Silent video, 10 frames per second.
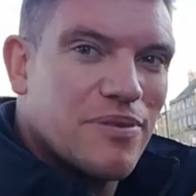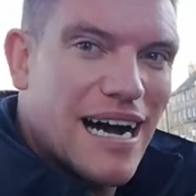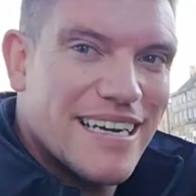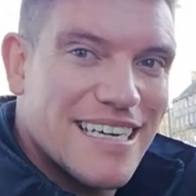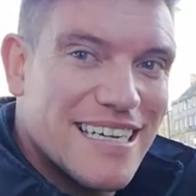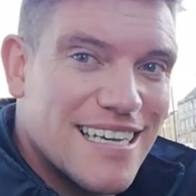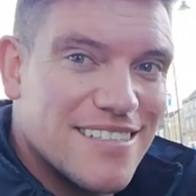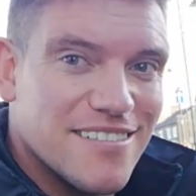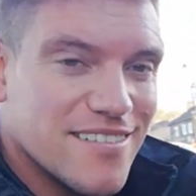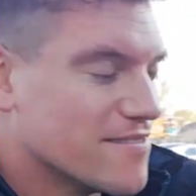Barnard
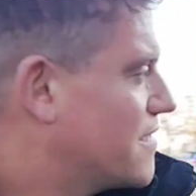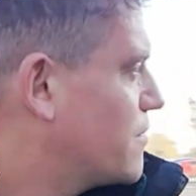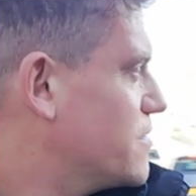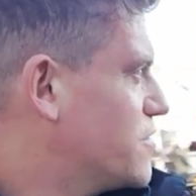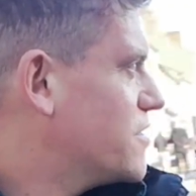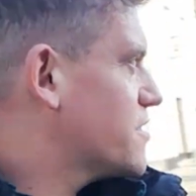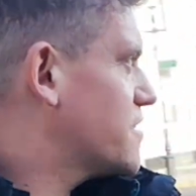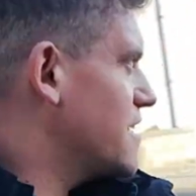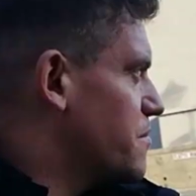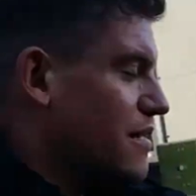Castle. Now as you can
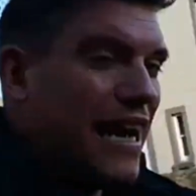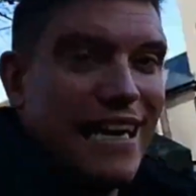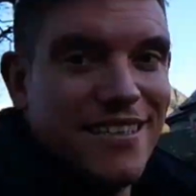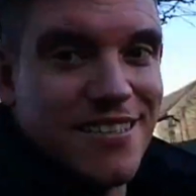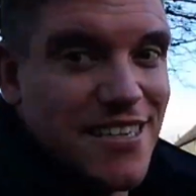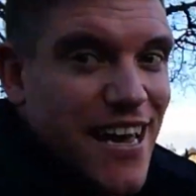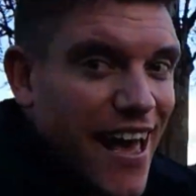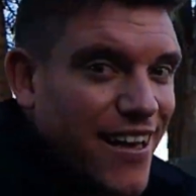see behind us here,